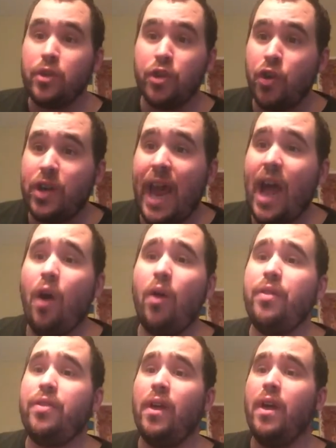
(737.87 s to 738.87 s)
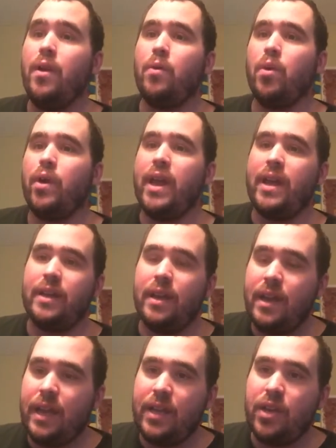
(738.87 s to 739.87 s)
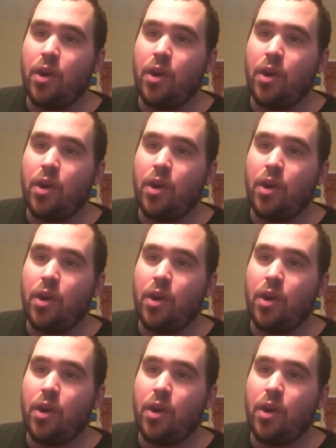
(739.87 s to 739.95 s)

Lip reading: good health, we're in,